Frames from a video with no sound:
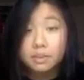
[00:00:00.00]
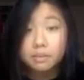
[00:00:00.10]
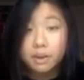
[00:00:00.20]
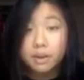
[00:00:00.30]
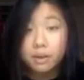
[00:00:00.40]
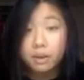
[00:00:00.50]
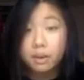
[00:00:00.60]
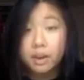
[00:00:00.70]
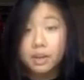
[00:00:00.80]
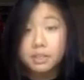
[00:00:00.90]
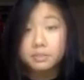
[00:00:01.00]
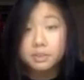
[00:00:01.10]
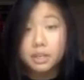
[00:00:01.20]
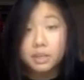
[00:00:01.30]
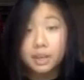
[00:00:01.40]
the rate or cost for
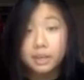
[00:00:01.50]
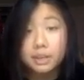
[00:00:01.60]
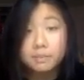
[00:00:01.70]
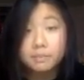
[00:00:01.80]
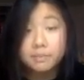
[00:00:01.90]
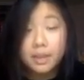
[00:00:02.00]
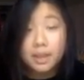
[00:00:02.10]
each item,